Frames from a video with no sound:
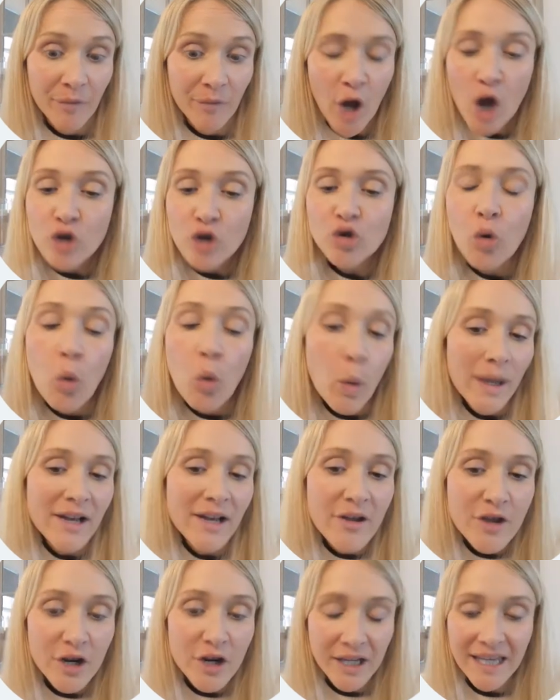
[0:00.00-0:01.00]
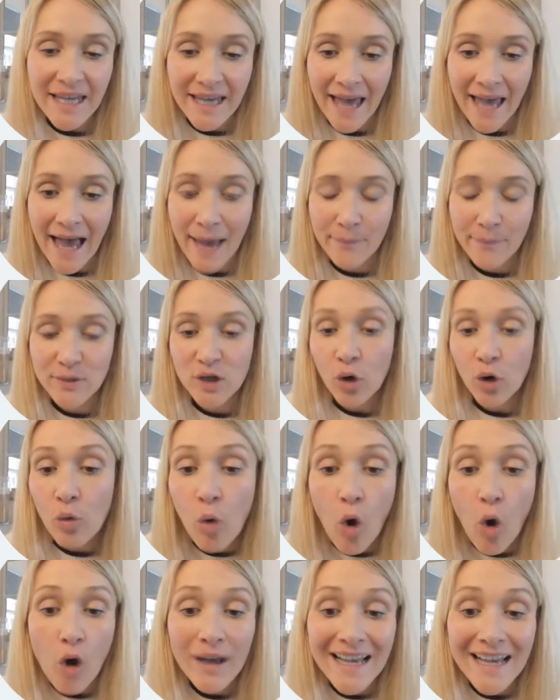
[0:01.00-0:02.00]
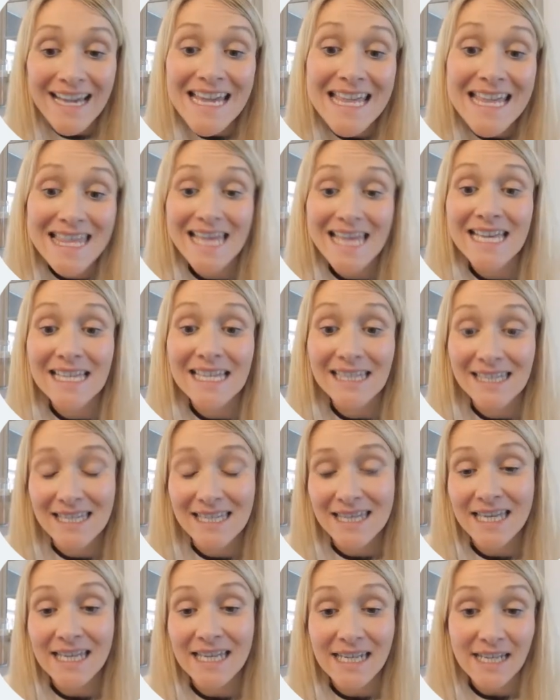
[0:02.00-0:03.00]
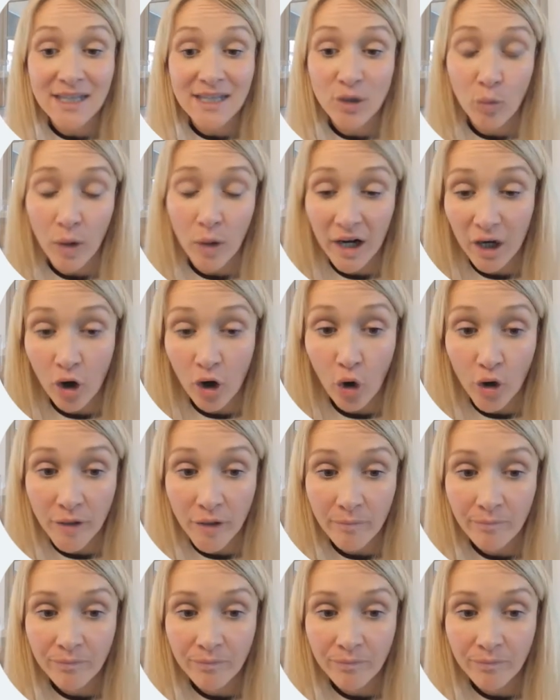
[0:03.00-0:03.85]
So where are their key gaps? What key things do they need to work on?